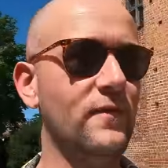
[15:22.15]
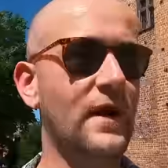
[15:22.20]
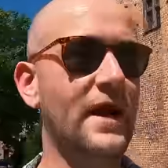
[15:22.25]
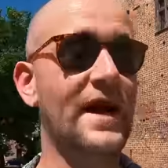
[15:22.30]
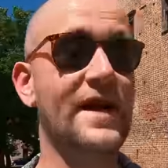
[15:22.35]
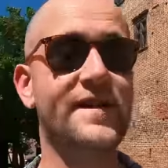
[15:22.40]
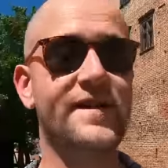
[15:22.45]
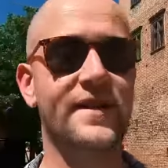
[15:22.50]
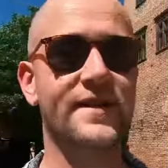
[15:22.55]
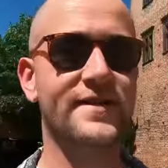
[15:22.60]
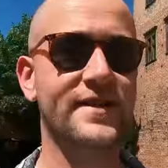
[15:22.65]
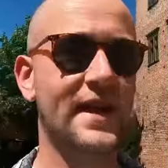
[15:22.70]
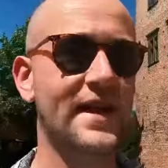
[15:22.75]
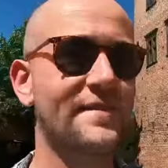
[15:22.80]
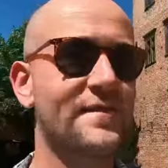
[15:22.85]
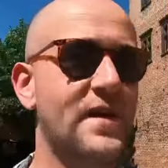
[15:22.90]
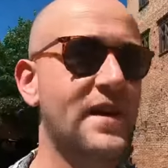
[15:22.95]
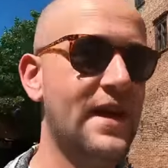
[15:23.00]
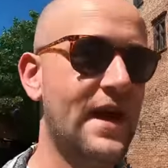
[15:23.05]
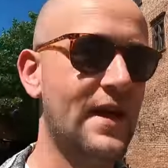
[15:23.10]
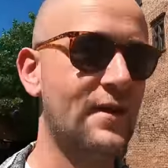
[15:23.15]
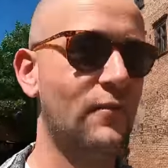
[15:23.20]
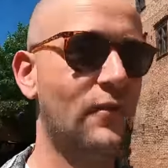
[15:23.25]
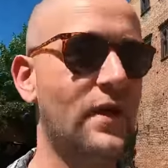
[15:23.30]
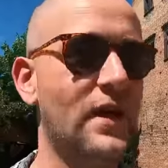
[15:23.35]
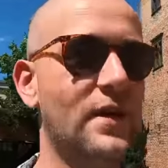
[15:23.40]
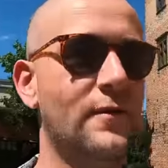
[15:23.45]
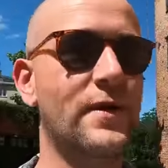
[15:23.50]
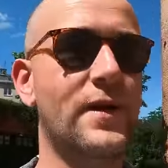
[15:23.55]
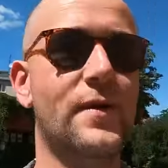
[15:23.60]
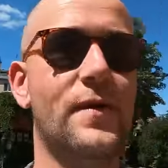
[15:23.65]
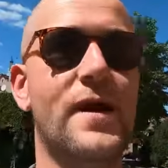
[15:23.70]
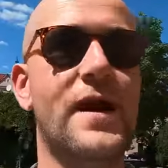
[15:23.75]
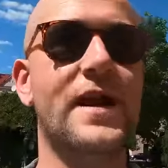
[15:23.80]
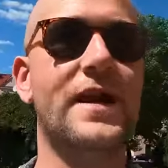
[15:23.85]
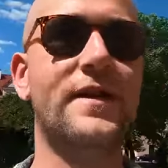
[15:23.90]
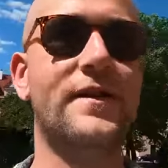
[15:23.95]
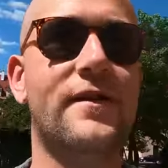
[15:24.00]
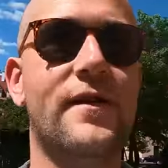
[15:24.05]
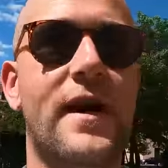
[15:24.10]
I actually shaved my head while we were
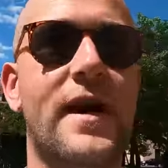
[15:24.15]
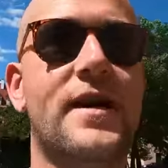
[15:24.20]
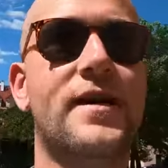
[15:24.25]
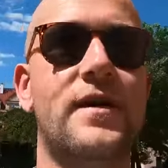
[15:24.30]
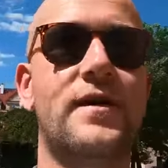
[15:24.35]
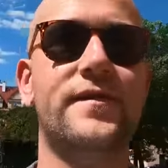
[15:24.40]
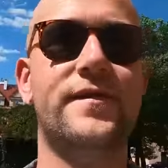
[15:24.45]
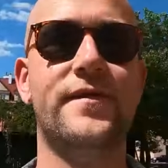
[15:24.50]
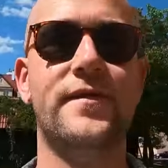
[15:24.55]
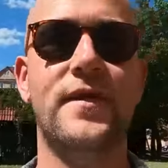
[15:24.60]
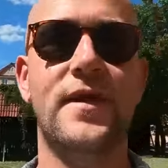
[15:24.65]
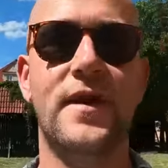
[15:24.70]
in Krakow.